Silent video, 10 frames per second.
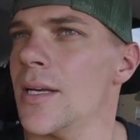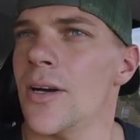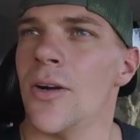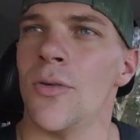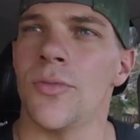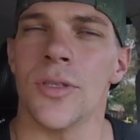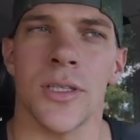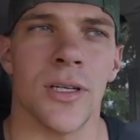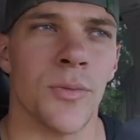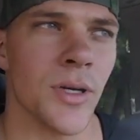Hopefully
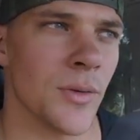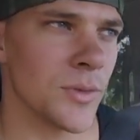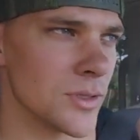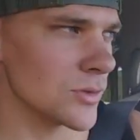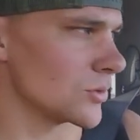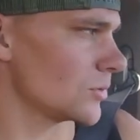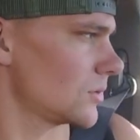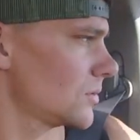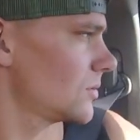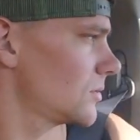I'll be able to
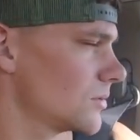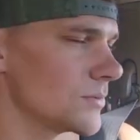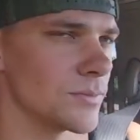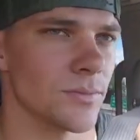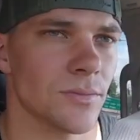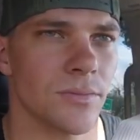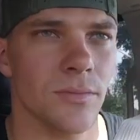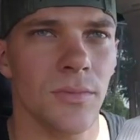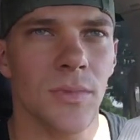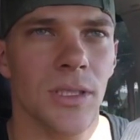
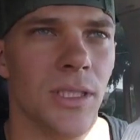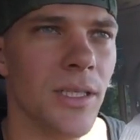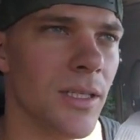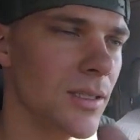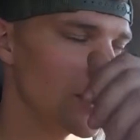get